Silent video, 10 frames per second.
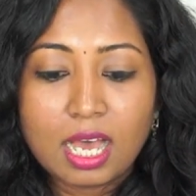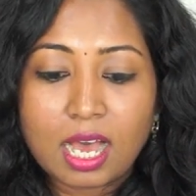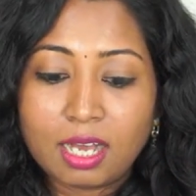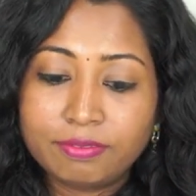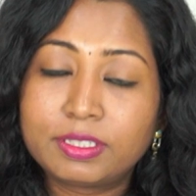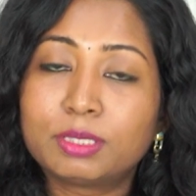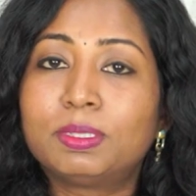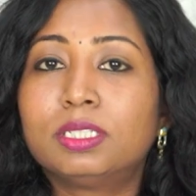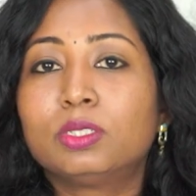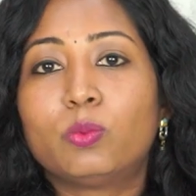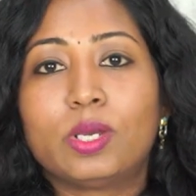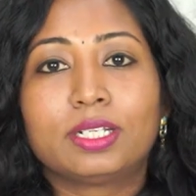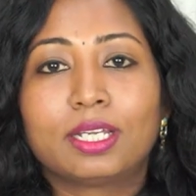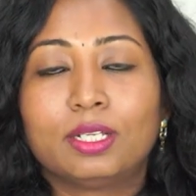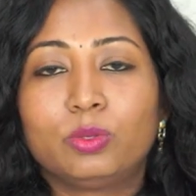After birth,
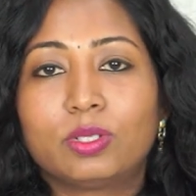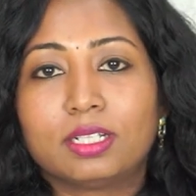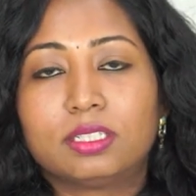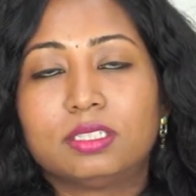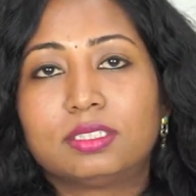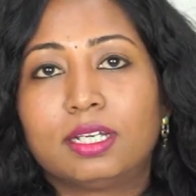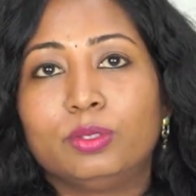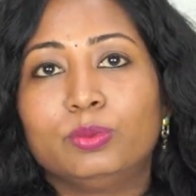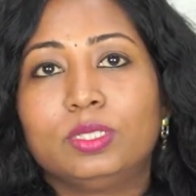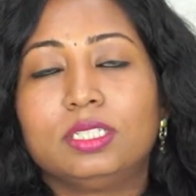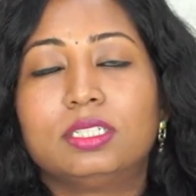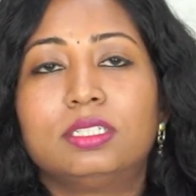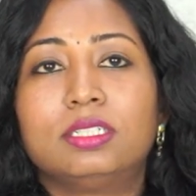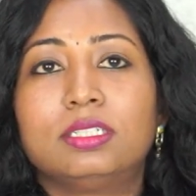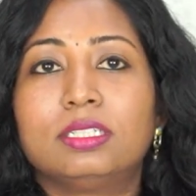when can you get this
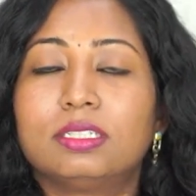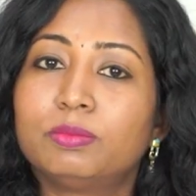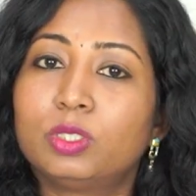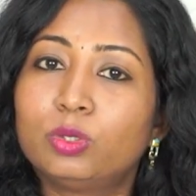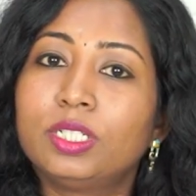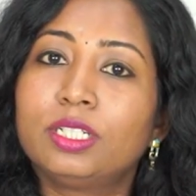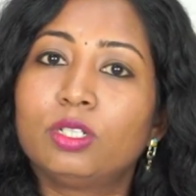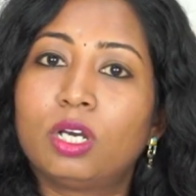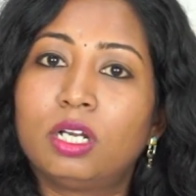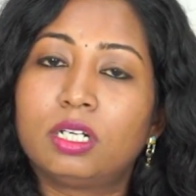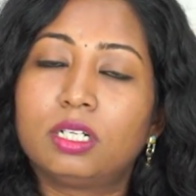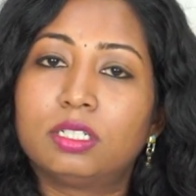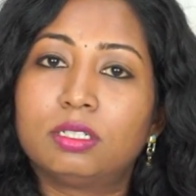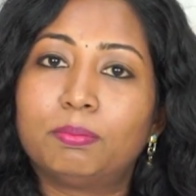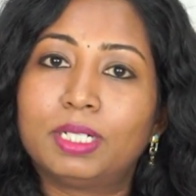IUD? During
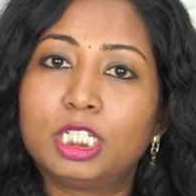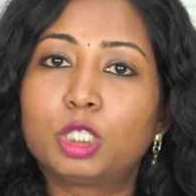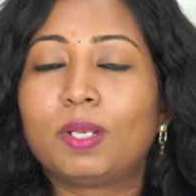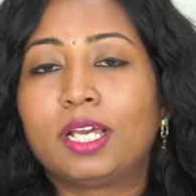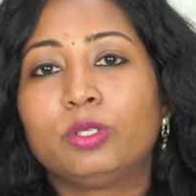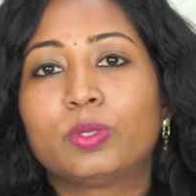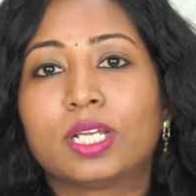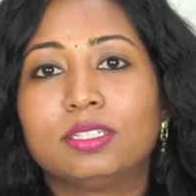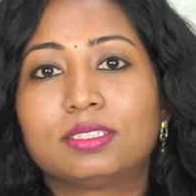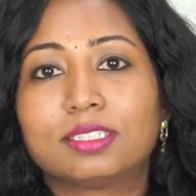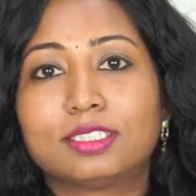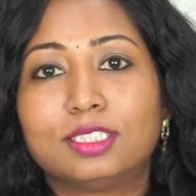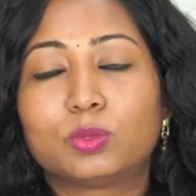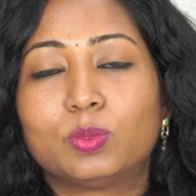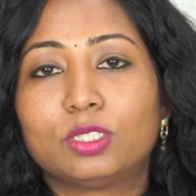your birth plan, you can discuss
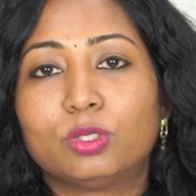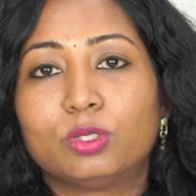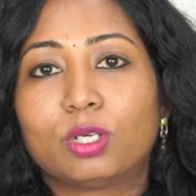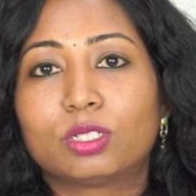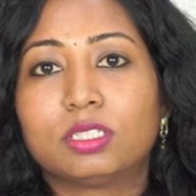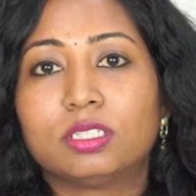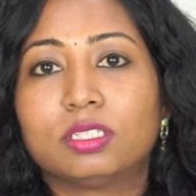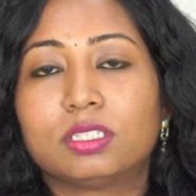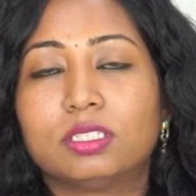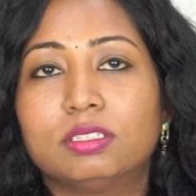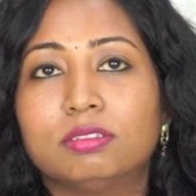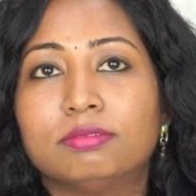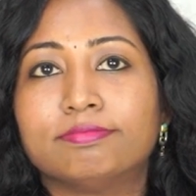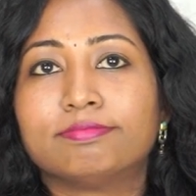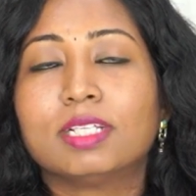this with your doctor.
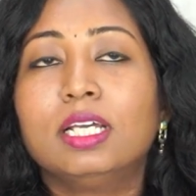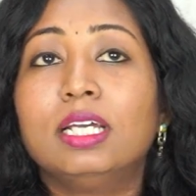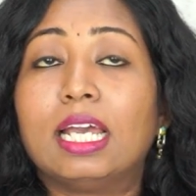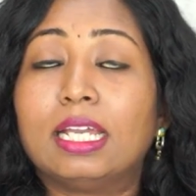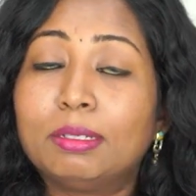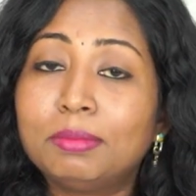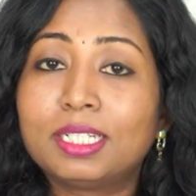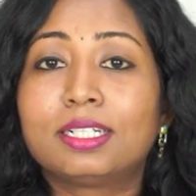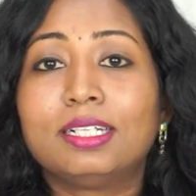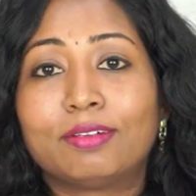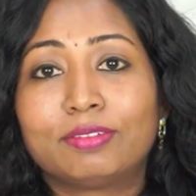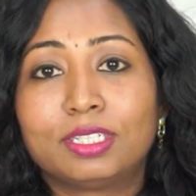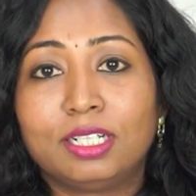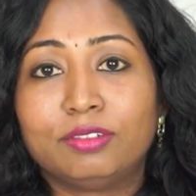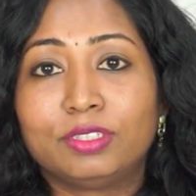Immediately
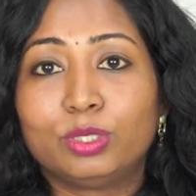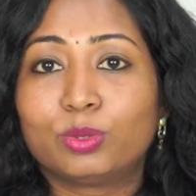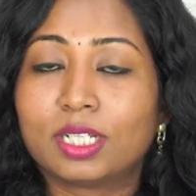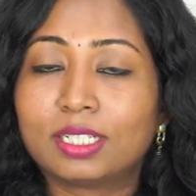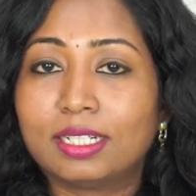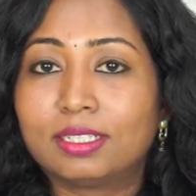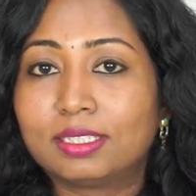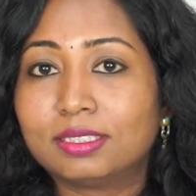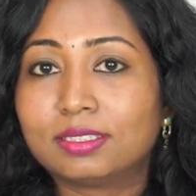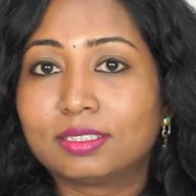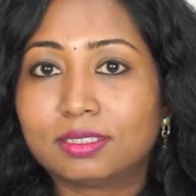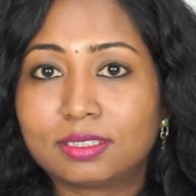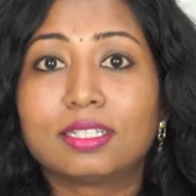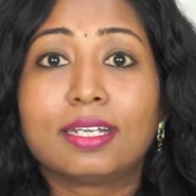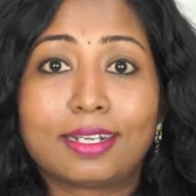after delivery, you can get it
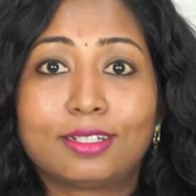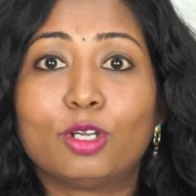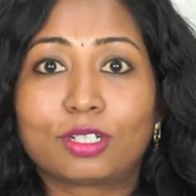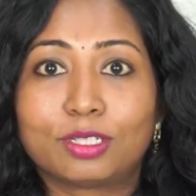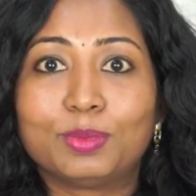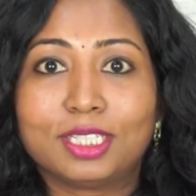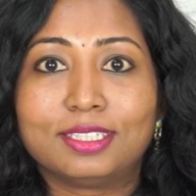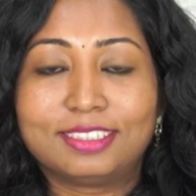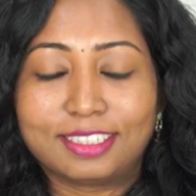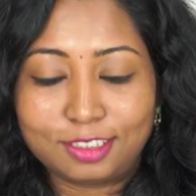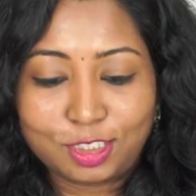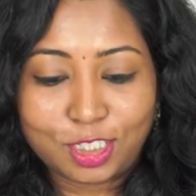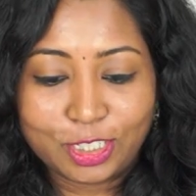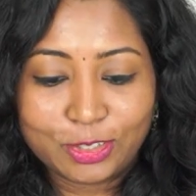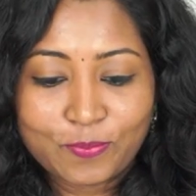inserted. Let doctor be the judge.